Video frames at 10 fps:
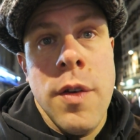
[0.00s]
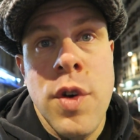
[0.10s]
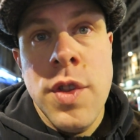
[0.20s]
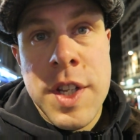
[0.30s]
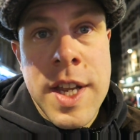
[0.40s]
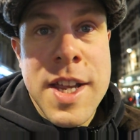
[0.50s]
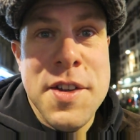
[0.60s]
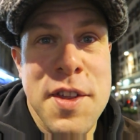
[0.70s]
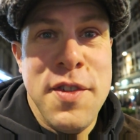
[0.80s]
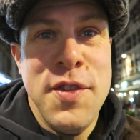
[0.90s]
I've got the
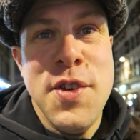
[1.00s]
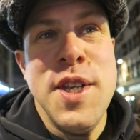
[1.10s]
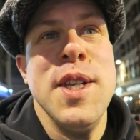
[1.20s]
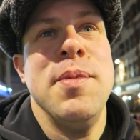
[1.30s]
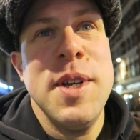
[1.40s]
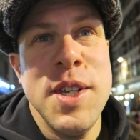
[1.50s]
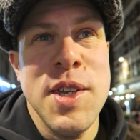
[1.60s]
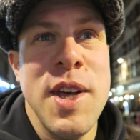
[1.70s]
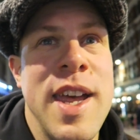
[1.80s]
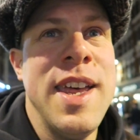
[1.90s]
date of the footage because
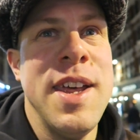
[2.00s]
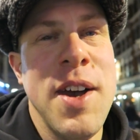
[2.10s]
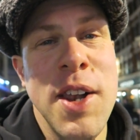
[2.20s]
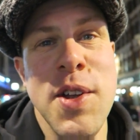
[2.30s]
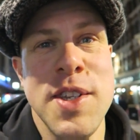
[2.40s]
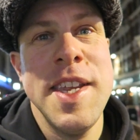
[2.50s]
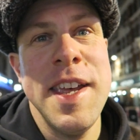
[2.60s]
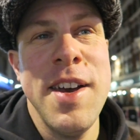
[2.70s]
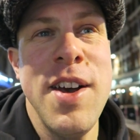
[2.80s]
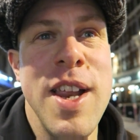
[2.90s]
I, I looked at
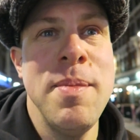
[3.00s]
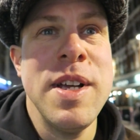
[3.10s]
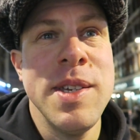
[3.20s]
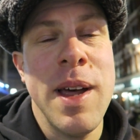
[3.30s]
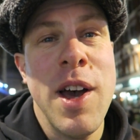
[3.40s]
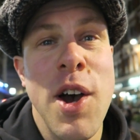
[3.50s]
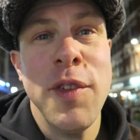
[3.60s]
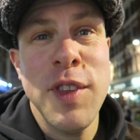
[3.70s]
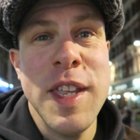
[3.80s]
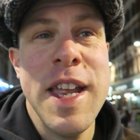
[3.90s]
it earlier because I,
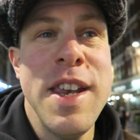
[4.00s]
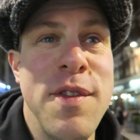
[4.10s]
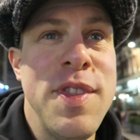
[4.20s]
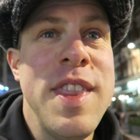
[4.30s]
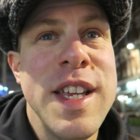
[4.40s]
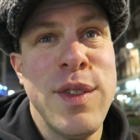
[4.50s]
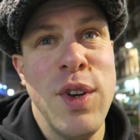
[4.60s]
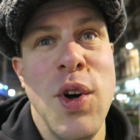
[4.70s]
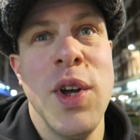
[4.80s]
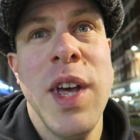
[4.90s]
after the end of this
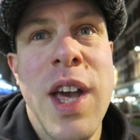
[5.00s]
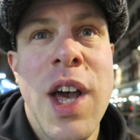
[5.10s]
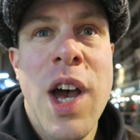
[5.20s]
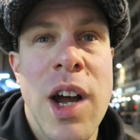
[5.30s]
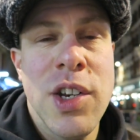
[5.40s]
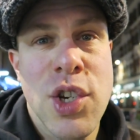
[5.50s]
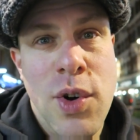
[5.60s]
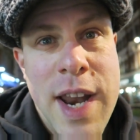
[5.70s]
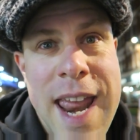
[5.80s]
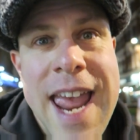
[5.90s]
vlog, I'm gonna
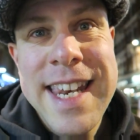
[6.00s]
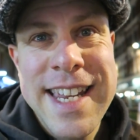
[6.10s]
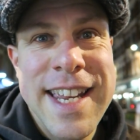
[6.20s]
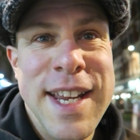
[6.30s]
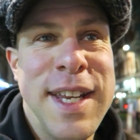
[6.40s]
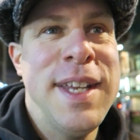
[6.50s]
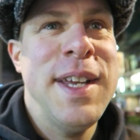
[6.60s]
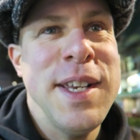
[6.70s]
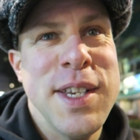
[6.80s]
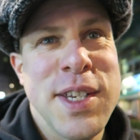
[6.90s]
try and edit it
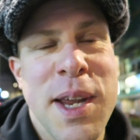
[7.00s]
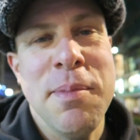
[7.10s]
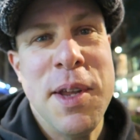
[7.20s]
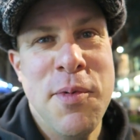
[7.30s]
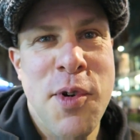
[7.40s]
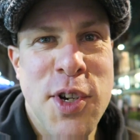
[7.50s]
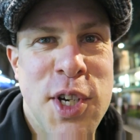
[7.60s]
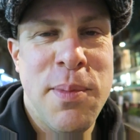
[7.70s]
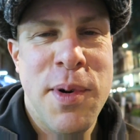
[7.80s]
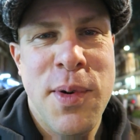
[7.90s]
into something
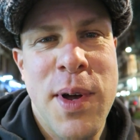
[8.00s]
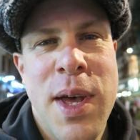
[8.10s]
watchable.